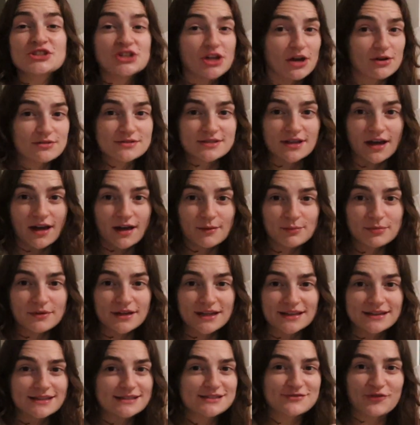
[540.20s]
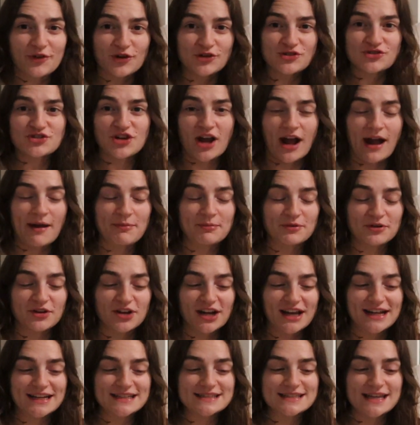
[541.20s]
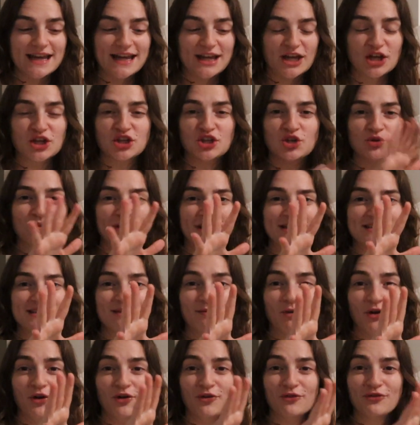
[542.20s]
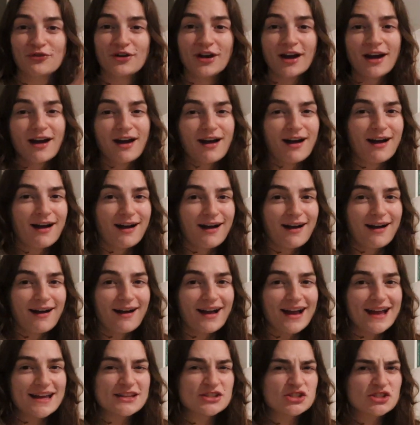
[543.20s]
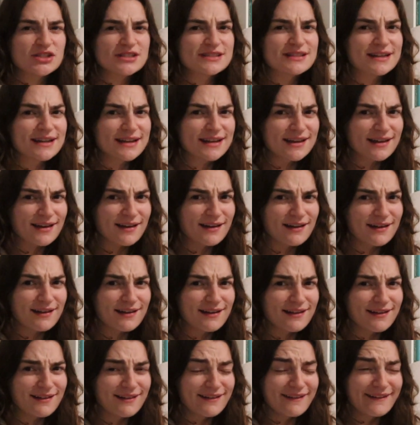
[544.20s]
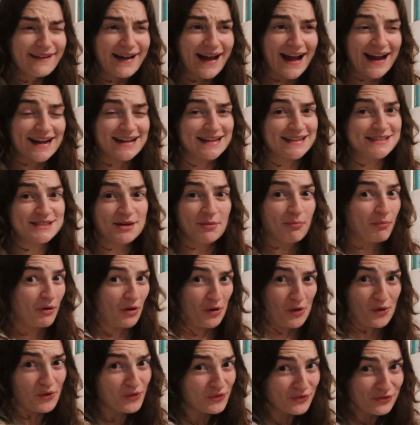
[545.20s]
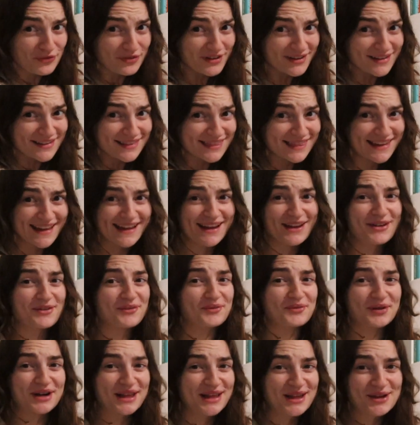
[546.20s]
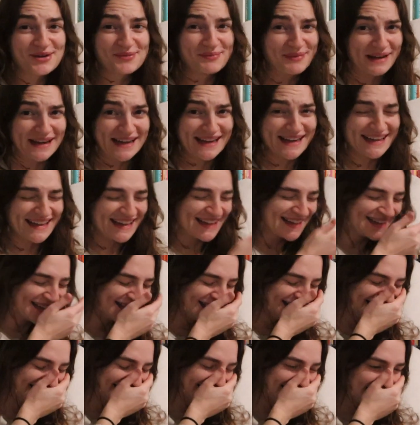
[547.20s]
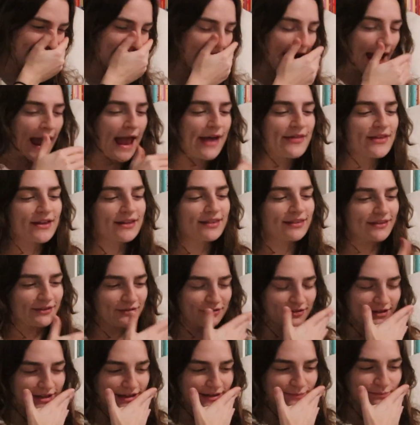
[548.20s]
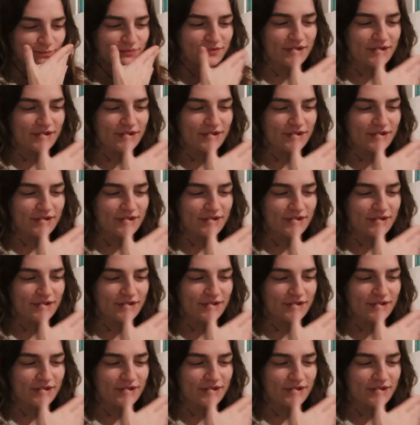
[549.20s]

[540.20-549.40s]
shows up in this first chapter and is like, you need to move. And she's like, I need to move? Like, what do you mean? And then literally,